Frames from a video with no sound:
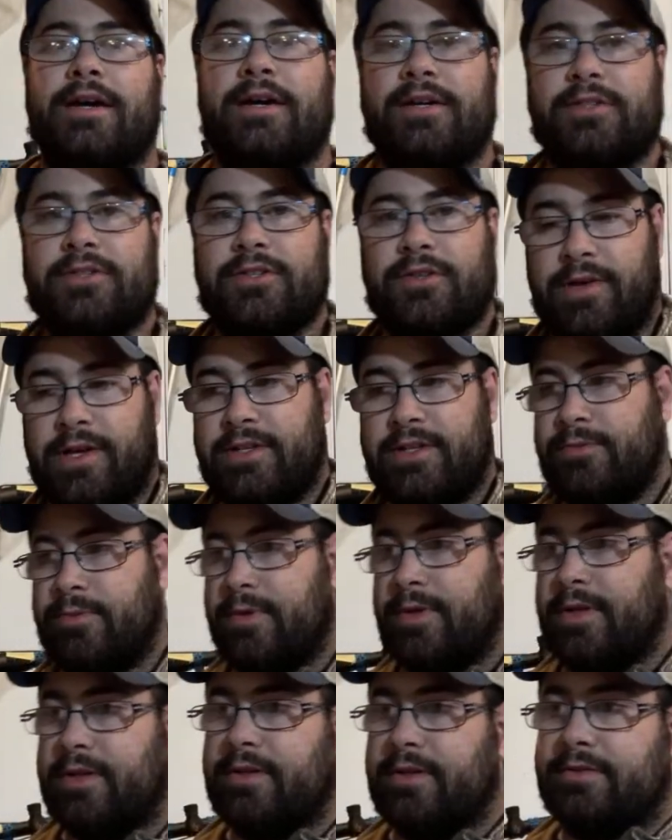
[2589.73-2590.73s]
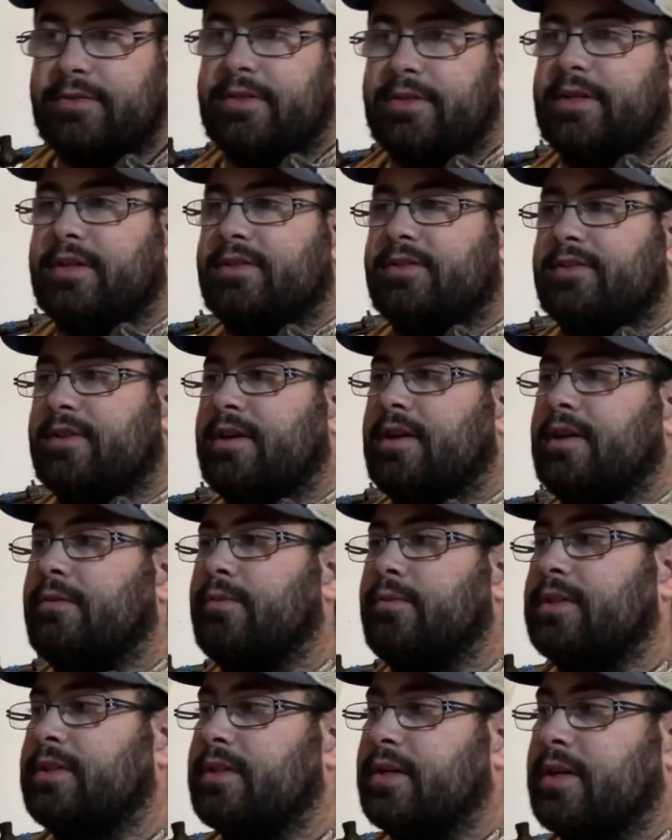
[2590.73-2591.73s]
So that's one that, like I said, I
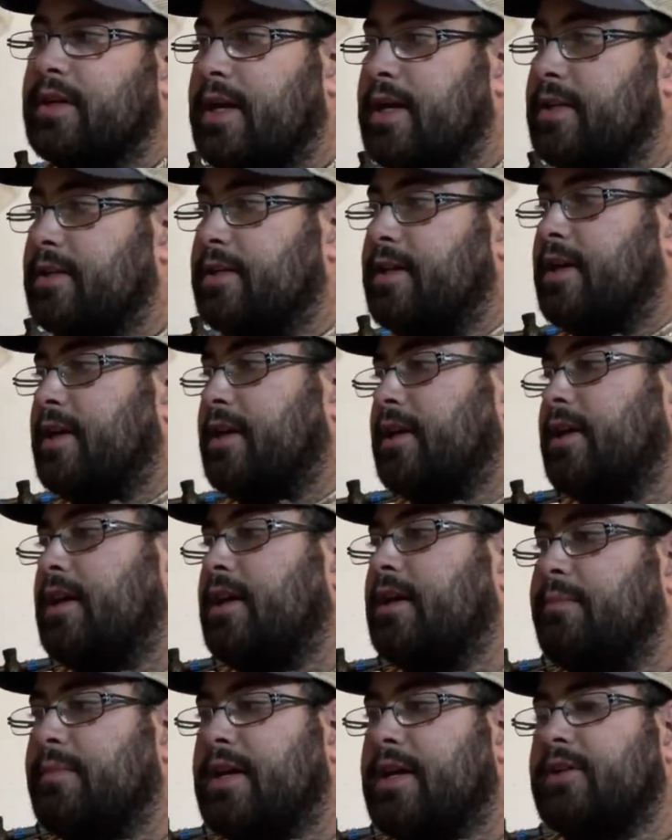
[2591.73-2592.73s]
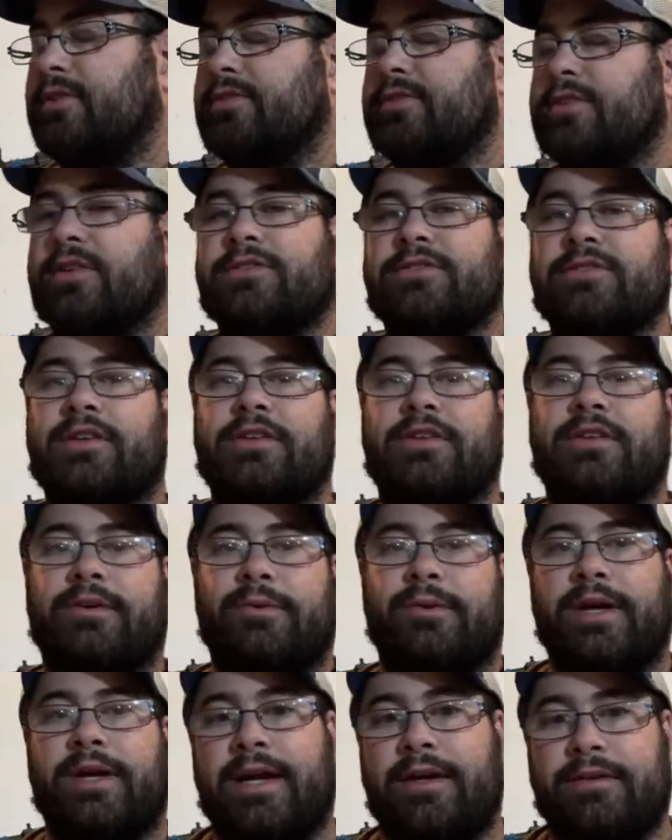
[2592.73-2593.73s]
went to contact MS. They said they
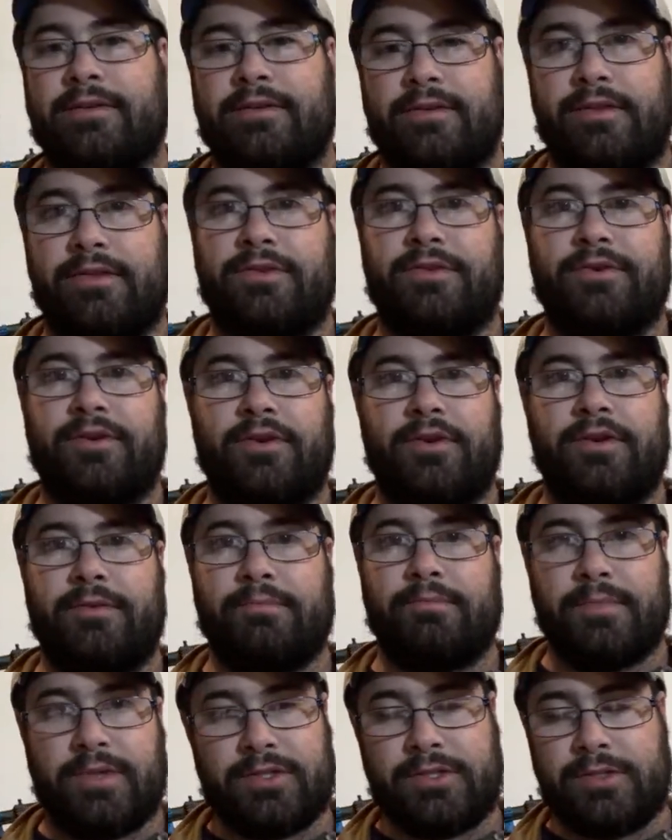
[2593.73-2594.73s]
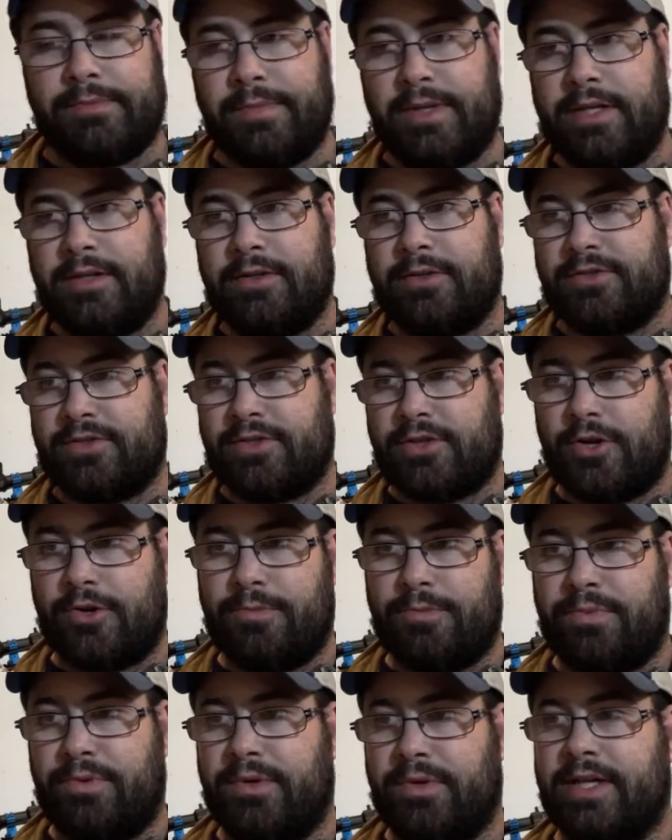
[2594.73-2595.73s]
were out of 30 millimeter
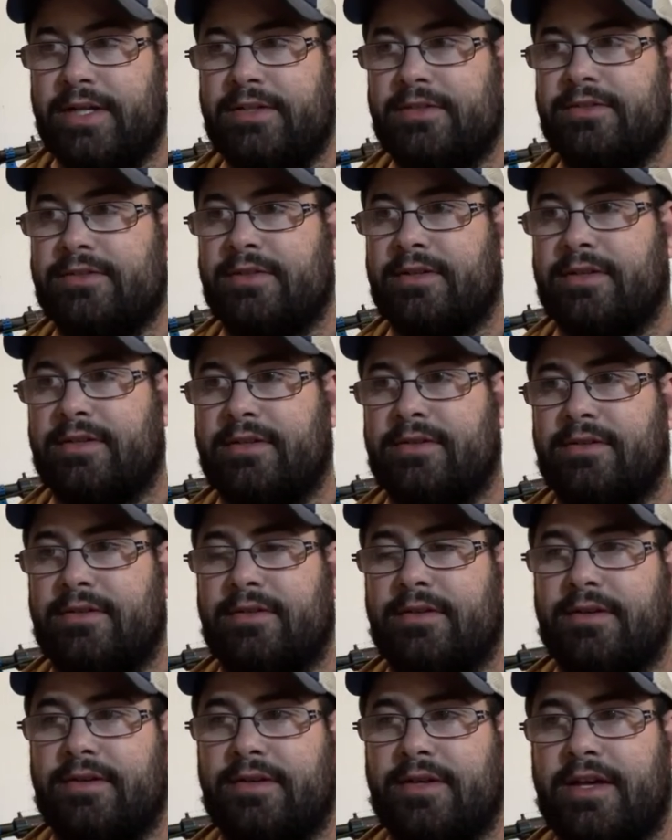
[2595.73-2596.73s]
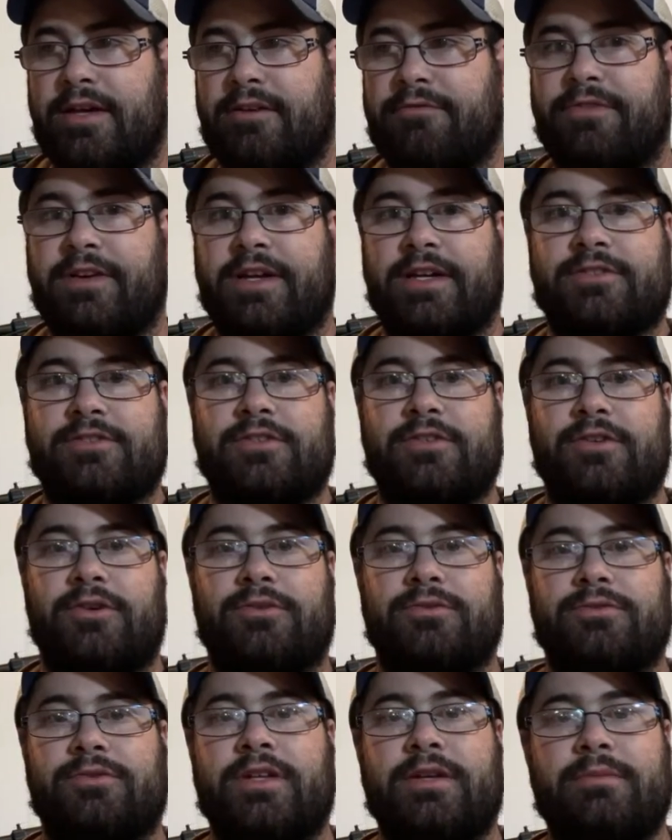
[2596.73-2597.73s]
scope rings and the FX
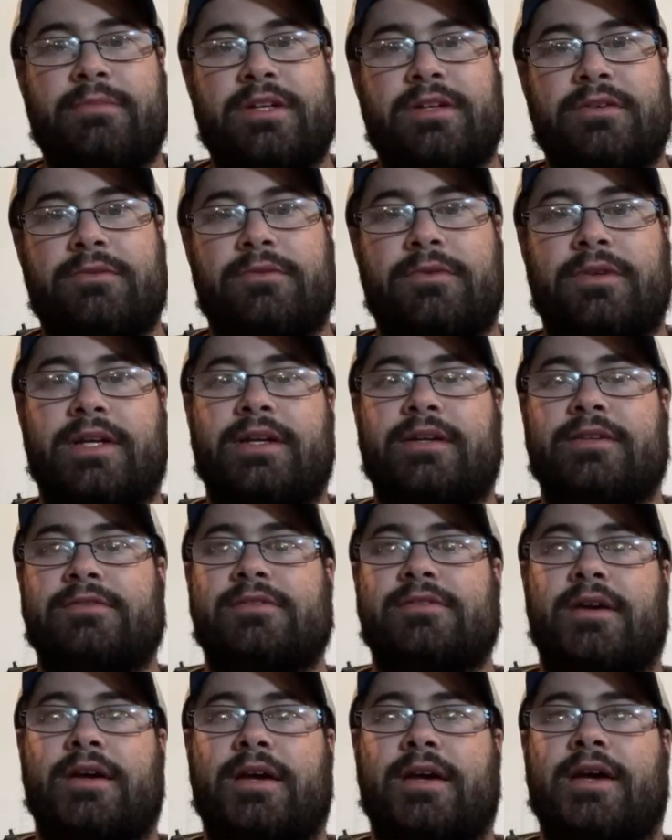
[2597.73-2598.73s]
No Limit rings.